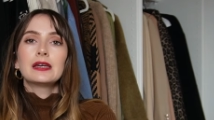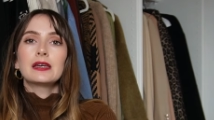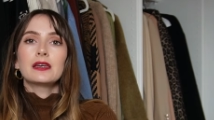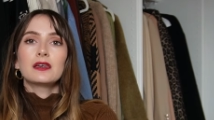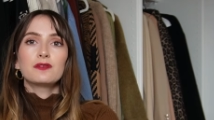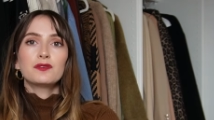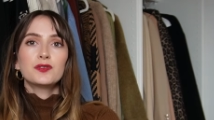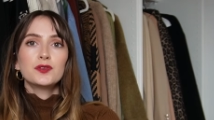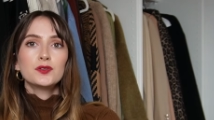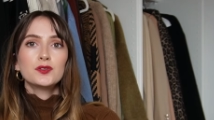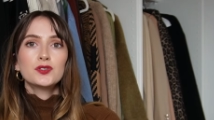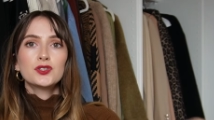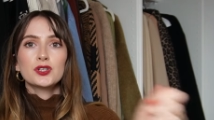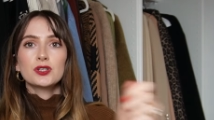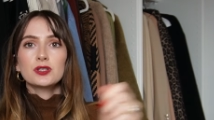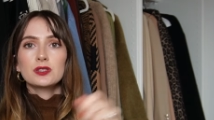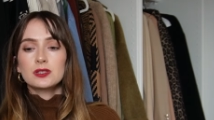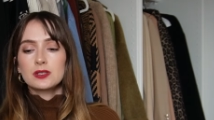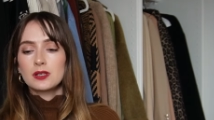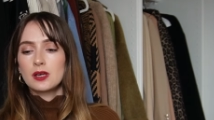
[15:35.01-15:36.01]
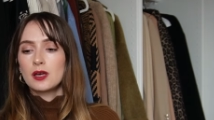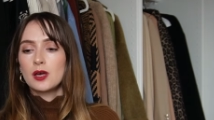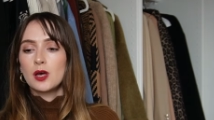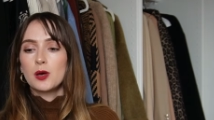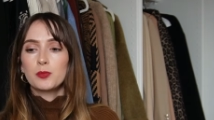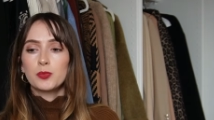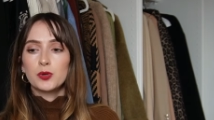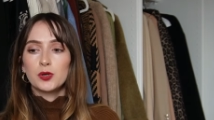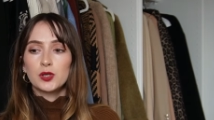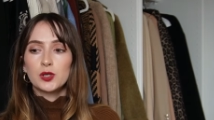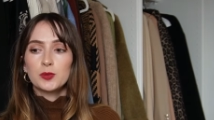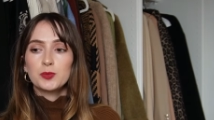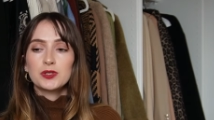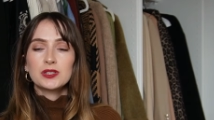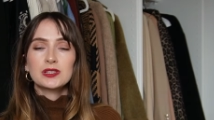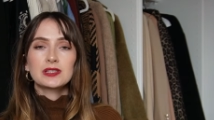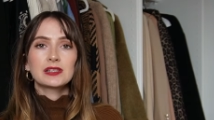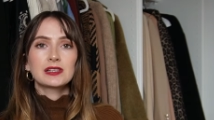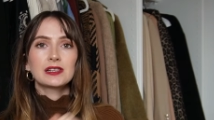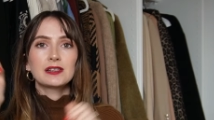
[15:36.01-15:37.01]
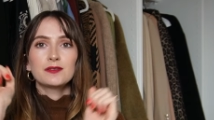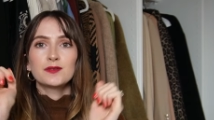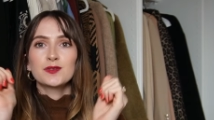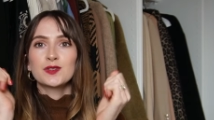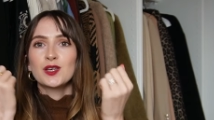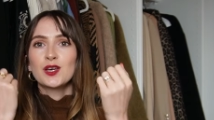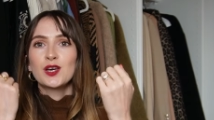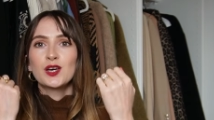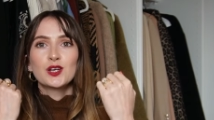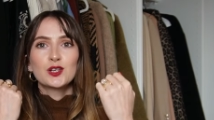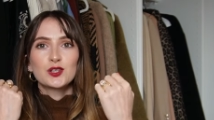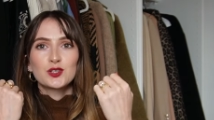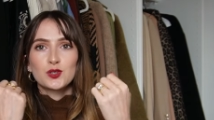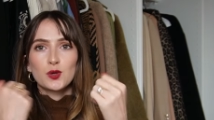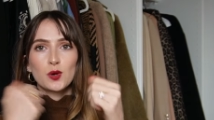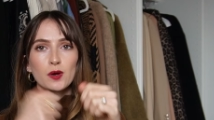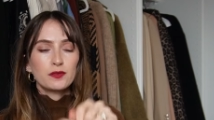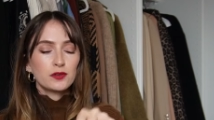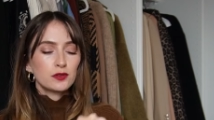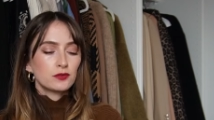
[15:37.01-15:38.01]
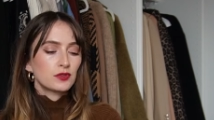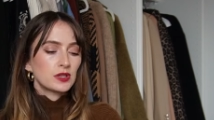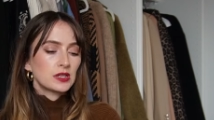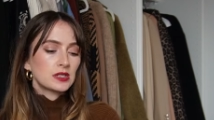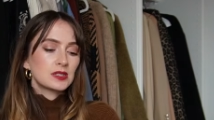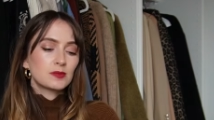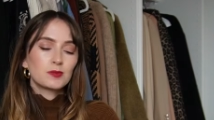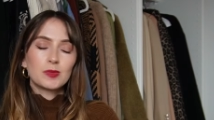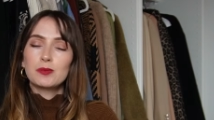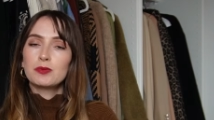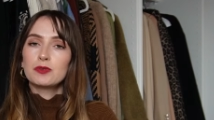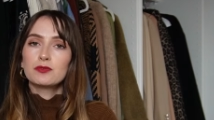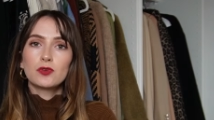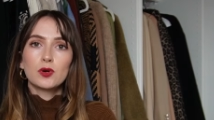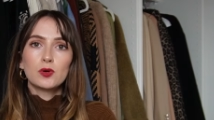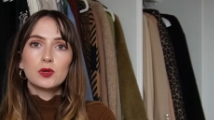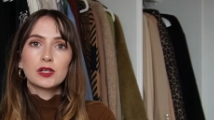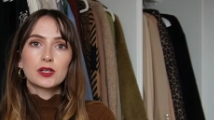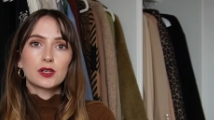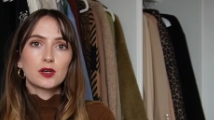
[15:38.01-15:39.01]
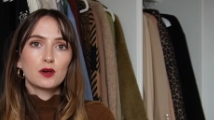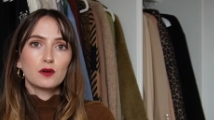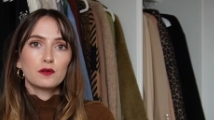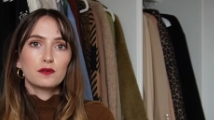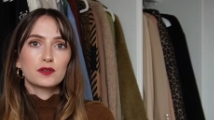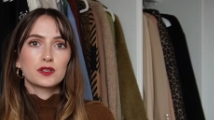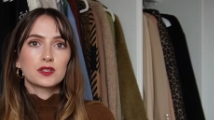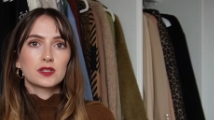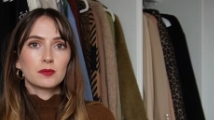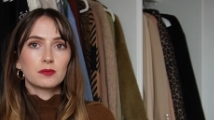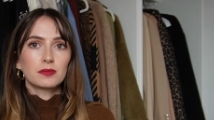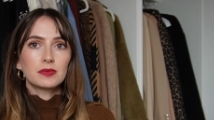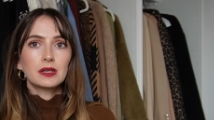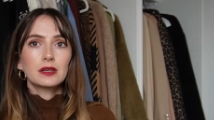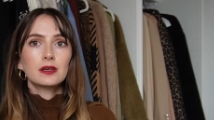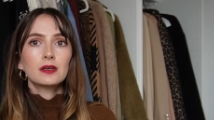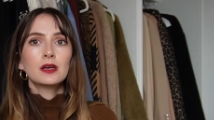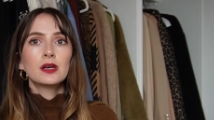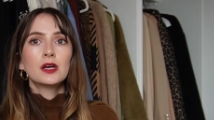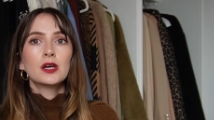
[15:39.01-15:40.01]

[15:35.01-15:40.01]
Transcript: If you just pull up your sleeves, show off your wrists, maybe roll a cuff or something,